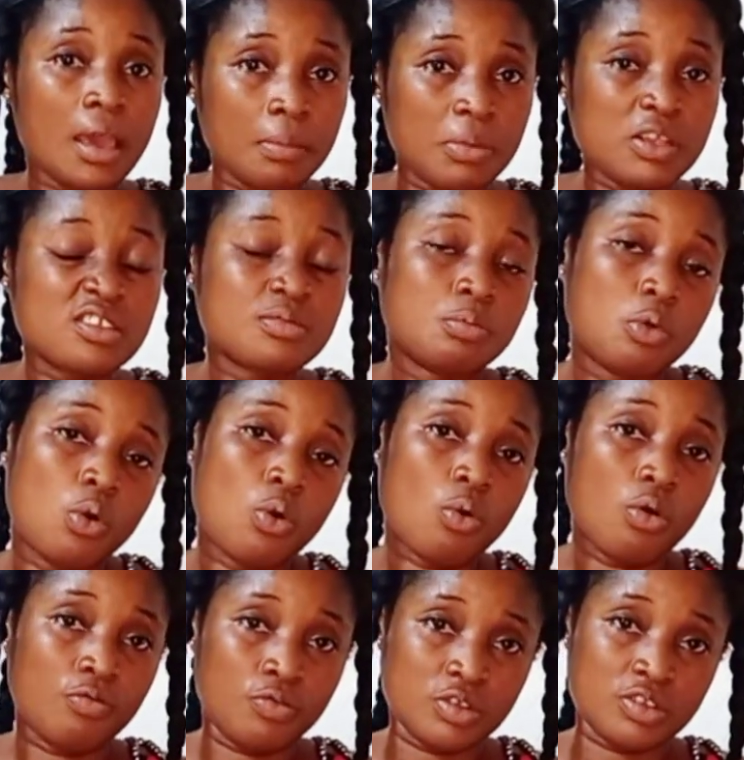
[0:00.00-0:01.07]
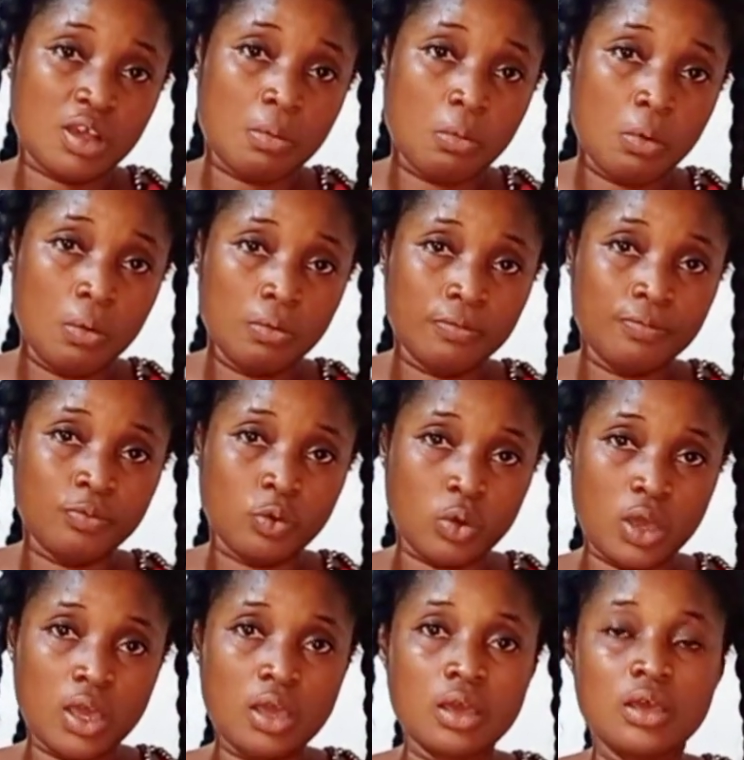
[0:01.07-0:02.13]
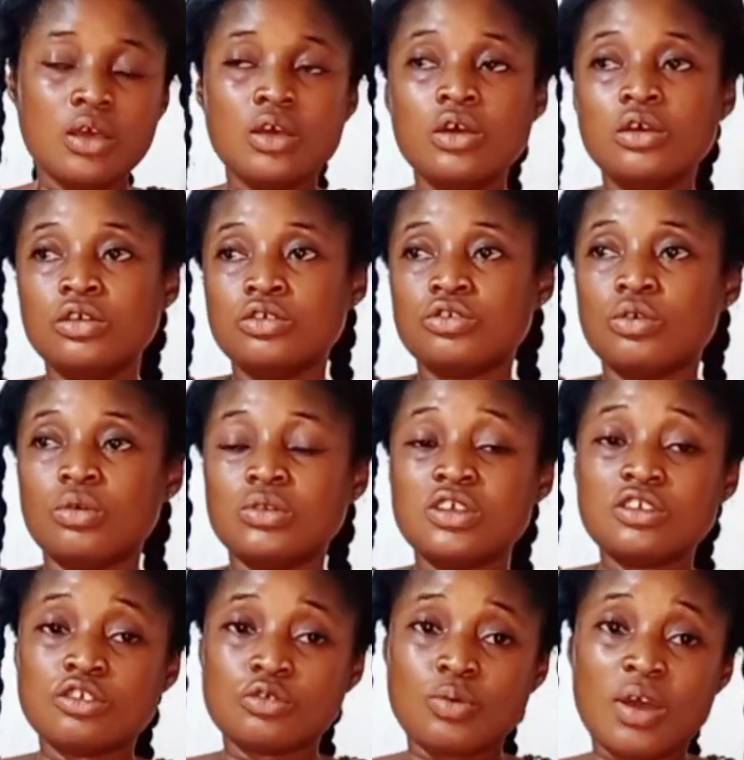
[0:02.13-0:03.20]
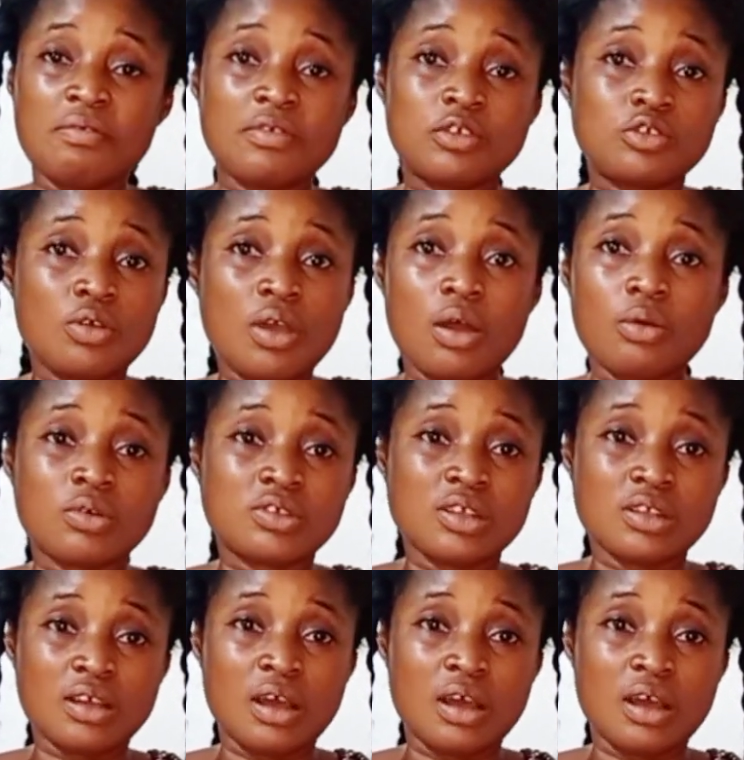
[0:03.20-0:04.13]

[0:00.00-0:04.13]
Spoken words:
a bit more comfortable. Okay, so this is where Victoria Corset